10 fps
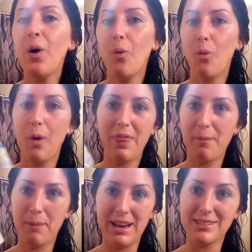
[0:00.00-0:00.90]
what the
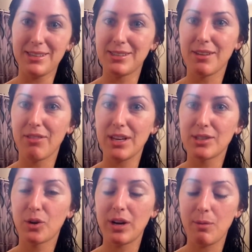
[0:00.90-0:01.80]
basis of this
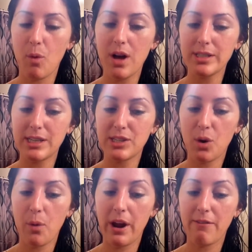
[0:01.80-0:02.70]
cream was, and so
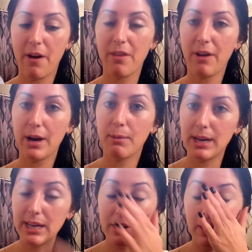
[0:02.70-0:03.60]
when I found the vitamin
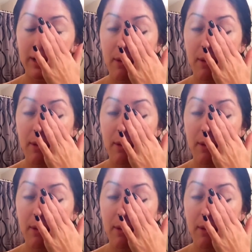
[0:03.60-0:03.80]
E cream,